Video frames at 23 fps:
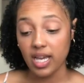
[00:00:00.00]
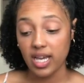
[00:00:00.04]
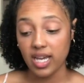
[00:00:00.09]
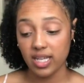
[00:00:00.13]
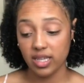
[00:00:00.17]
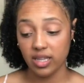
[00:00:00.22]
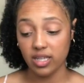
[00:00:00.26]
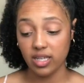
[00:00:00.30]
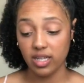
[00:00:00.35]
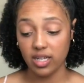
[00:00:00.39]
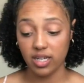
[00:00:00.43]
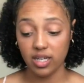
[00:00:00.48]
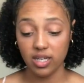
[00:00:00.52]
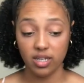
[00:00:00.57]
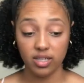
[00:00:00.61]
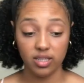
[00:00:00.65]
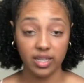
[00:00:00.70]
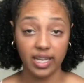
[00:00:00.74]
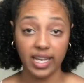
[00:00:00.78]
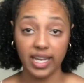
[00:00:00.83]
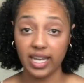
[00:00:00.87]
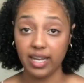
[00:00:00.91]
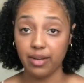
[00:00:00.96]
and
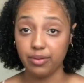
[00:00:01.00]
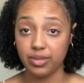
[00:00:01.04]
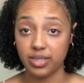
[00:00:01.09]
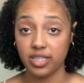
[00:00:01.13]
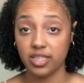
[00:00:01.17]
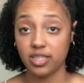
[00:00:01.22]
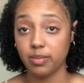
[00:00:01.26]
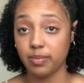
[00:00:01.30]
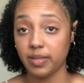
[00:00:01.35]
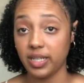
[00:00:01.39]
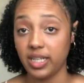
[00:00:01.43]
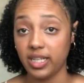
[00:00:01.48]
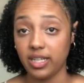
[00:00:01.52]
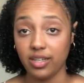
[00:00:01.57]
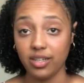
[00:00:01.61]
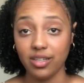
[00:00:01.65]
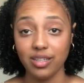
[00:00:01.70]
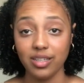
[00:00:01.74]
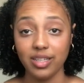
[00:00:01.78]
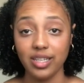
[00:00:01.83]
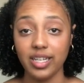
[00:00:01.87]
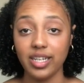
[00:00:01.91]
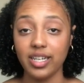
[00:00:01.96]
they're, like I was explaining
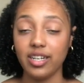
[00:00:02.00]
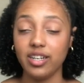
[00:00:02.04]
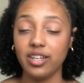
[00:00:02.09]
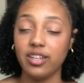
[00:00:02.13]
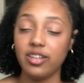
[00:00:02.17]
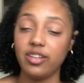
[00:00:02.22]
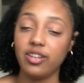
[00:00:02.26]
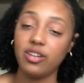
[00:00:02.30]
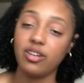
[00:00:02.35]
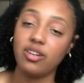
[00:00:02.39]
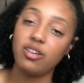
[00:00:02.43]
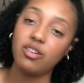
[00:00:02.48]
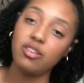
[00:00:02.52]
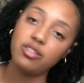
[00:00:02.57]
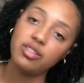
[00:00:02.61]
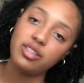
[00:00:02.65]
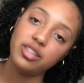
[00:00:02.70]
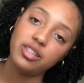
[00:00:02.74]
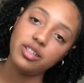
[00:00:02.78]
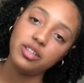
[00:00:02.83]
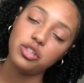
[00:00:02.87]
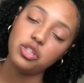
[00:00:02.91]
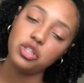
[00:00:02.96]
earlier, they're
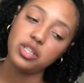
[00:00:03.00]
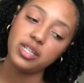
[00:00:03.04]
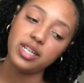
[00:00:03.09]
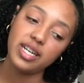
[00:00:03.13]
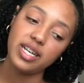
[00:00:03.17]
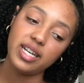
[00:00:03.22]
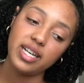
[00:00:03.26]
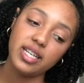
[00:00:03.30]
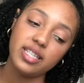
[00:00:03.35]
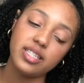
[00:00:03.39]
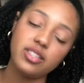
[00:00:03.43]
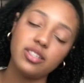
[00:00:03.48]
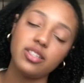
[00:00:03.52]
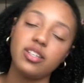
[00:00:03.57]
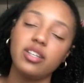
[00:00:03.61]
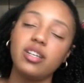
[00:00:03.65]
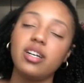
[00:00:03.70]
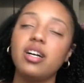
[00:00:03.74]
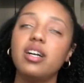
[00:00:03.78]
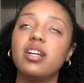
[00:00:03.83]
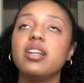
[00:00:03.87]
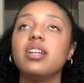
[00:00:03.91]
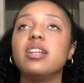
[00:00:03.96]
holding their chest,
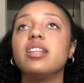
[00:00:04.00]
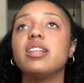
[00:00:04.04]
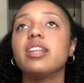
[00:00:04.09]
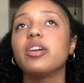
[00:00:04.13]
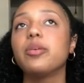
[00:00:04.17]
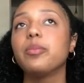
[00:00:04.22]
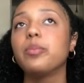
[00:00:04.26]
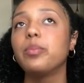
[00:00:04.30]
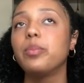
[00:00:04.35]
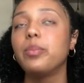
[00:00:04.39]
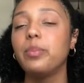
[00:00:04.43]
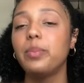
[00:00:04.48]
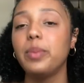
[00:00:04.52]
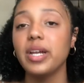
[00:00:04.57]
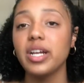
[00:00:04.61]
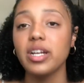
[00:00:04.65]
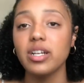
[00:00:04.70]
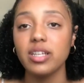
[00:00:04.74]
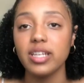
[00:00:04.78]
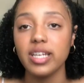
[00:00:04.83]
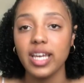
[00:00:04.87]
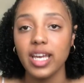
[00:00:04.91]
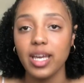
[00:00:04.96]
they're
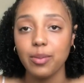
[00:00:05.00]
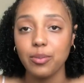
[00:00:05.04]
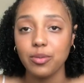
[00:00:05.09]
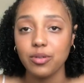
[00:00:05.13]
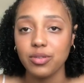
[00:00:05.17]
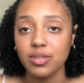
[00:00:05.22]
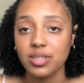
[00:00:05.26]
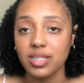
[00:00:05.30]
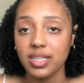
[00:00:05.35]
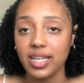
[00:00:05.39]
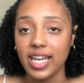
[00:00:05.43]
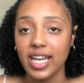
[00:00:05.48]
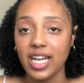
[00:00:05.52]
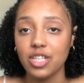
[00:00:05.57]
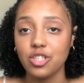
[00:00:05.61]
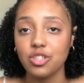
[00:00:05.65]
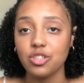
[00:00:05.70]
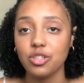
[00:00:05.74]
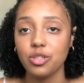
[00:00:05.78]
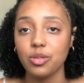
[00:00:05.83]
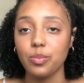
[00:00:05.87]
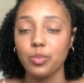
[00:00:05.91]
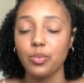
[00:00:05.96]
barely able to
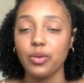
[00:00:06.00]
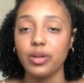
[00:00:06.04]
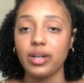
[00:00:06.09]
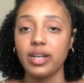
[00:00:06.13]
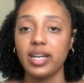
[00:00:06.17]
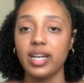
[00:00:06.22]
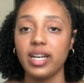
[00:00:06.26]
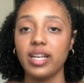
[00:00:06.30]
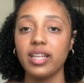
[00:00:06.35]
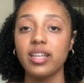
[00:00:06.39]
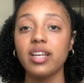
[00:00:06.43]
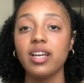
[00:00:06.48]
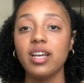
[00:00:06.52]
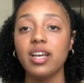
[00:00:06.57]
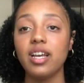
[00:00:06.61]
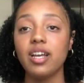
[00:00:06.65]
catch their breath.